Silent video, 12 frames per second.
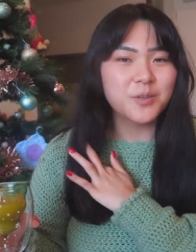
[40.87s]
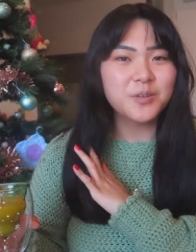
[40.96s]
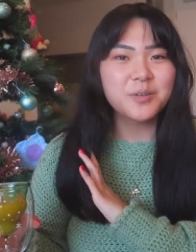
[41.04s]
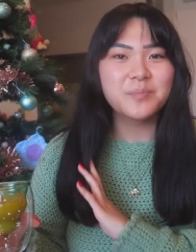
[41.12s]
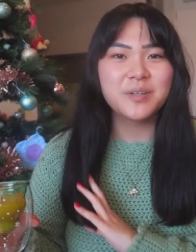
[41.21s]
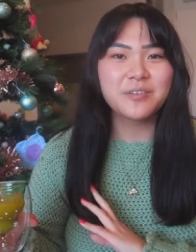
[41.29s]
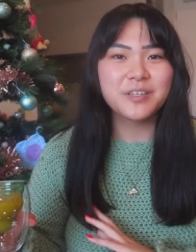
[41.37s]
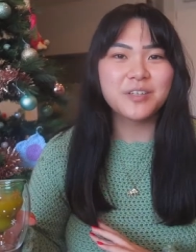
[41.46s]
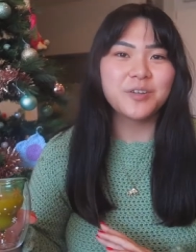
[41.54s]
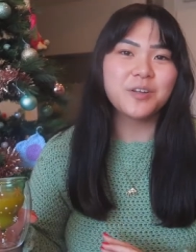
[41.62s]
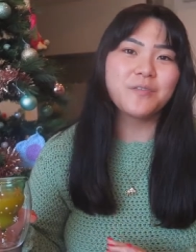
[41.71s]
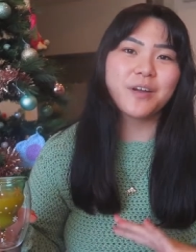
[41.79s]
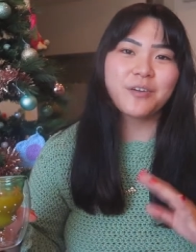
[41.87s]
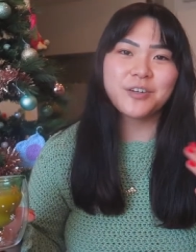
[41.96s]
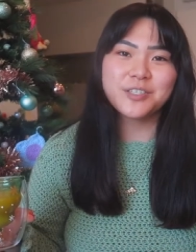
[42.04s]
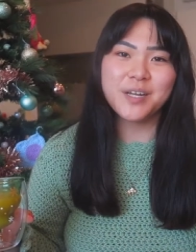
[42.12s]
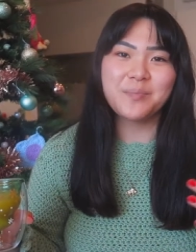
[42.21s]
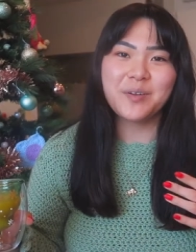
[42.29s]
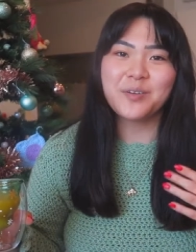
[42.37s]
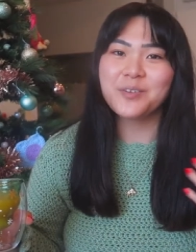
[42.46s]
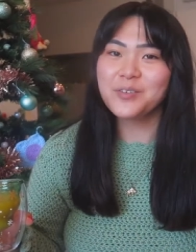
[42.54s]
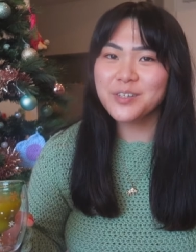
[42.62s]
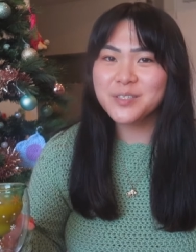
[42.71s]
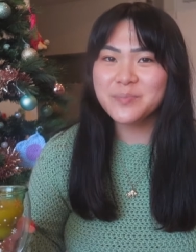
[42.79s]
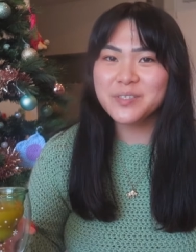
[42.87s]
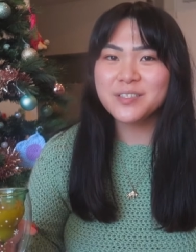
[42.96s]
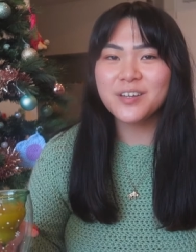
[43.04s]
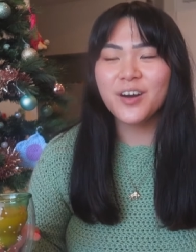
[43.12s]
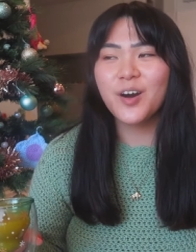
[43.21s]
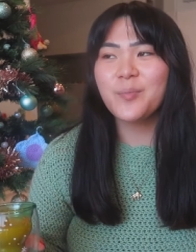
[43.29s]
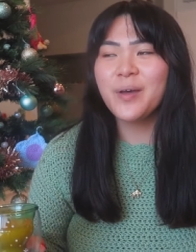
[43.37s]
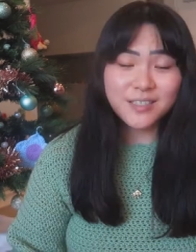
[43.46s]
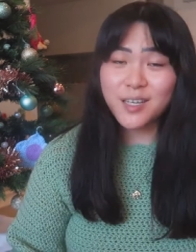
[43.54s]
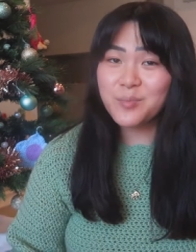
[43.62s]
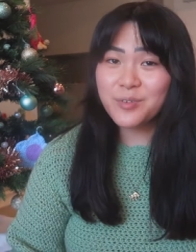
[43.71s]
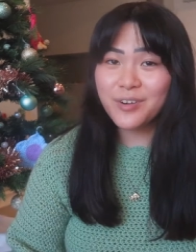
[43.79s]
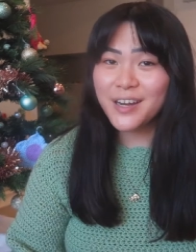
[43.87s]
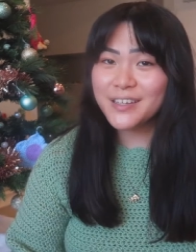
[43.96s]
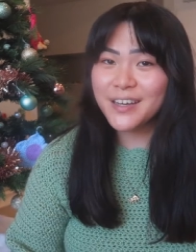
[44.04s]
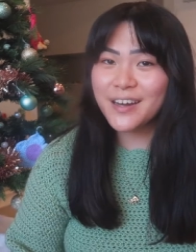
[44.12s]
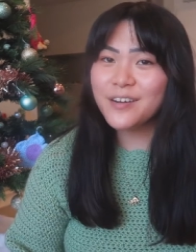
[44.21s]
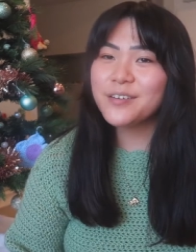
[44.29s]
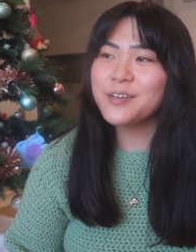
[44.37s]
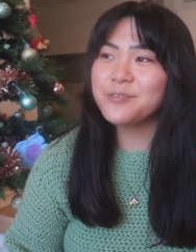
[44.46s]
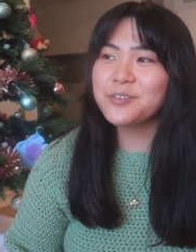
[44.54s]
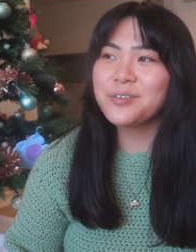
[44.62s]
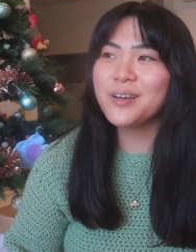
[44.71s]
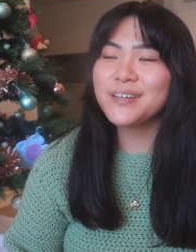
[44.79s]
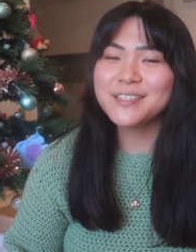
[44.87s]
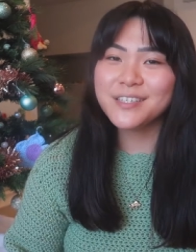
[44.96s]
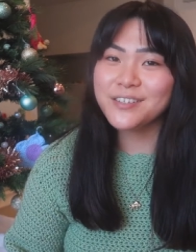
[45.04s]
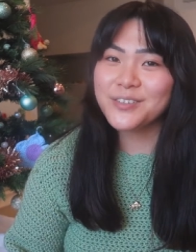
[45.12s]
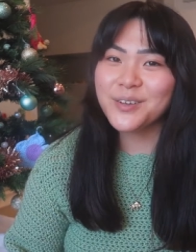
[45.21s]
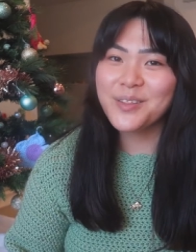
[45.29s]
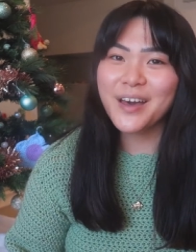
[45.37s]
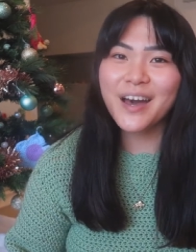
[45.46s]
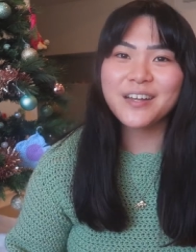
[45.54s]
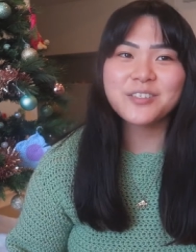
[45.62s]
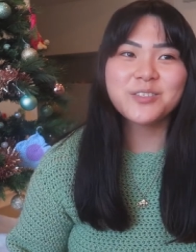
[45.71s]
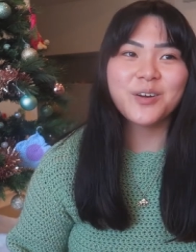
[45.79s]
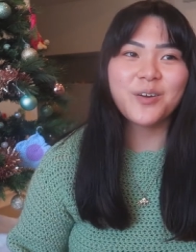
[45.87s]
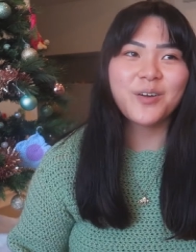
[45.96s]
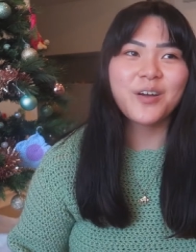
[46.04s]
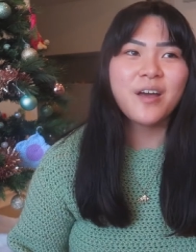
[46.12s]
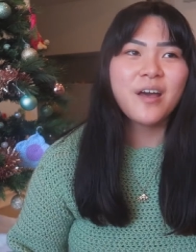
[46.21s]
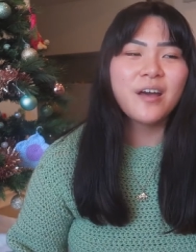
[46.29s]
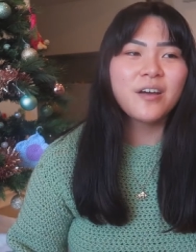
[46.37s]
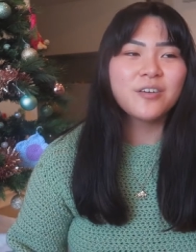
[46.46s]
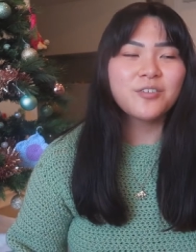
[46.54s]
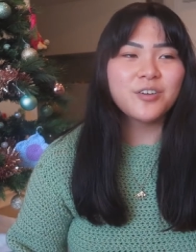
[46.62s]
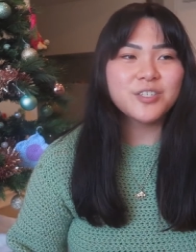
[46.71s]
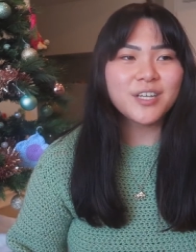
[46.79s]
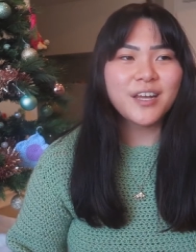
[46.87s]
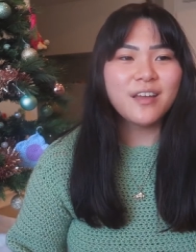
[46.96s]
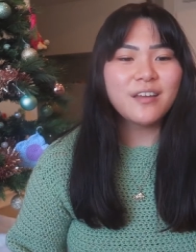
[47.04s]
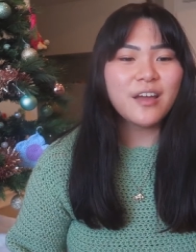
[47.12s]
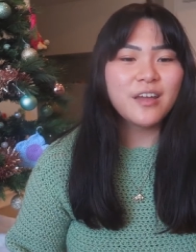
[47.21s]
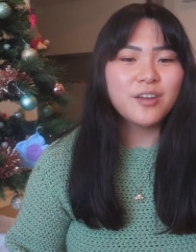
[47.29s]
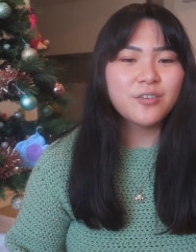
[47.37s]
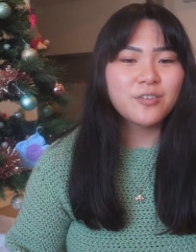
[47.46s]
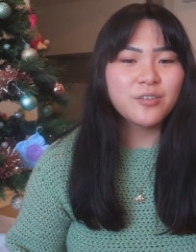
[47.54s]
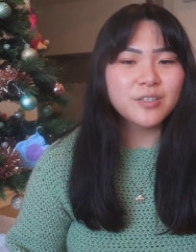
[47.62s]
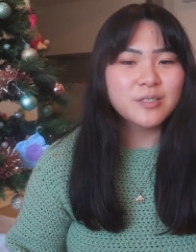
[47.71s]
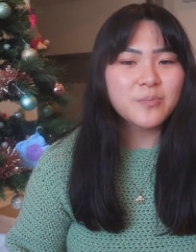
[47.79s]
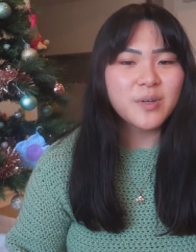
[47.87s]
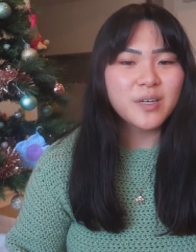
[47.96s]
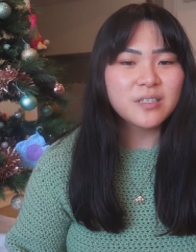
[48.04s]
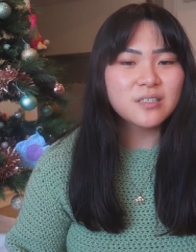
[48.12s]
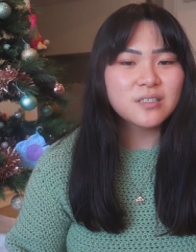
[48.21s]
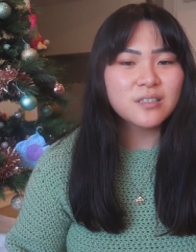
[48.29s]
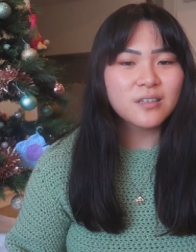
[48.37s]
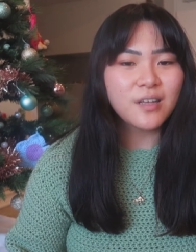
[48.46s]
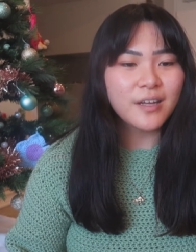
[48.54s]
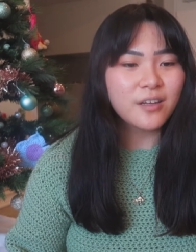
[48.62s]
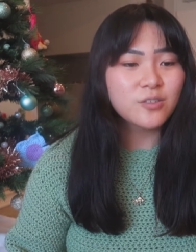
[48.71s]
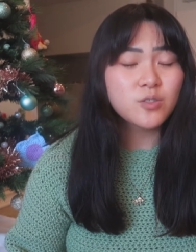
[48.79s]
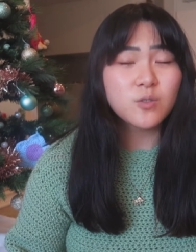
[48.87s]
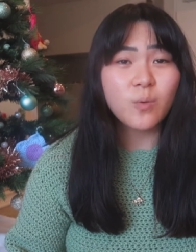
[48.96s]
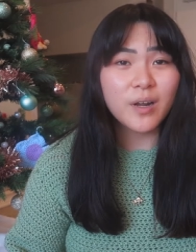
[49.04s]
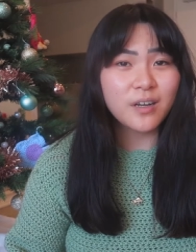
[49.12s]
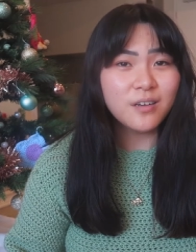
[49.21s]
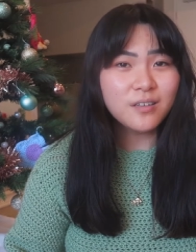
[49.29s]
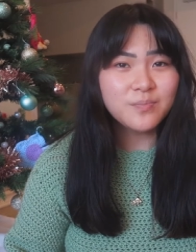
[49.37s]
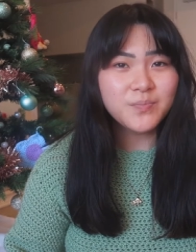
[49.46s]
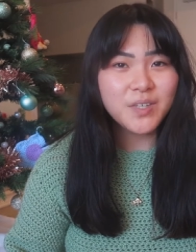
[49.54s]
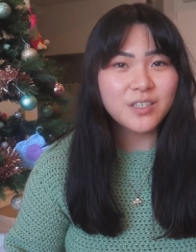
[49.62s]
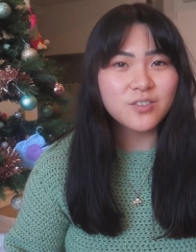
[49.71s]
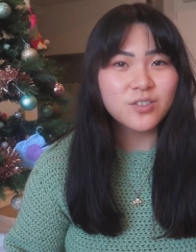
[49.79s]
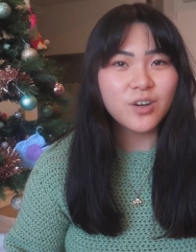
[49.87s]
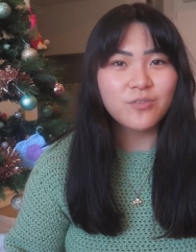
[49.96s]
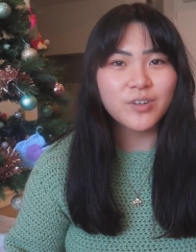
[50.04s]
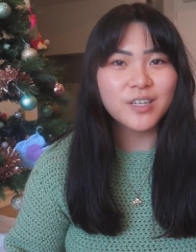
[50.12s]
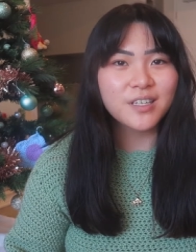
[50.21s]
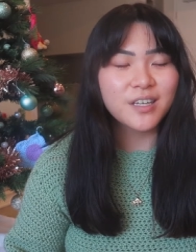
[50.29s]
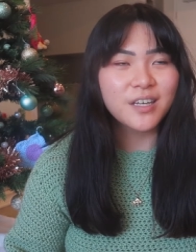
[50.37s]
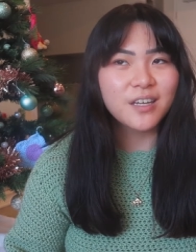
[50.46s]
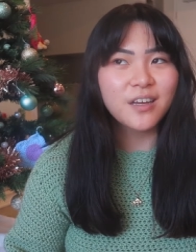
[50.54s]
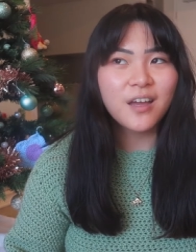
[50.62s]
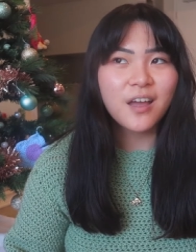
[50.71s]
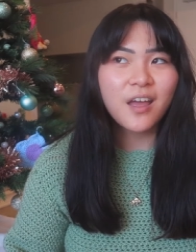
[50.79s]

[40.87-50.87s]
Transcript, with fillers: I thought it'd be really cute if I crocheted my own Christmas top. Summer right now, if you didn't know that. So crocheting a Christmas like sweater is not really